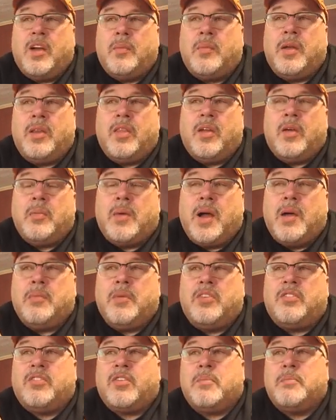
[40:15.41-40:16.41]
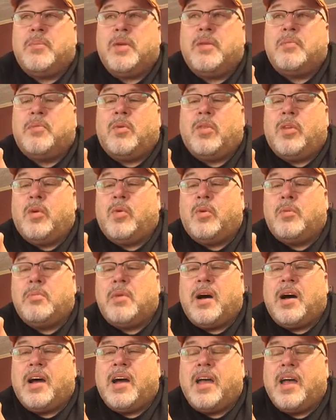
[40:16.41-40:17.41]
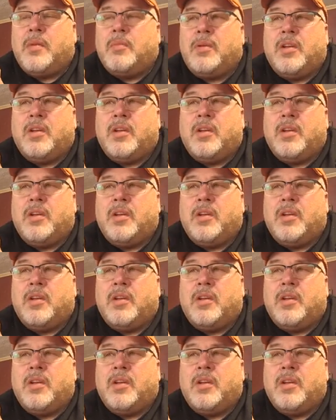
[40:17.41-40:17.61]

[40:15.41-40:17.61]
I mean, there might be some people that would buy it,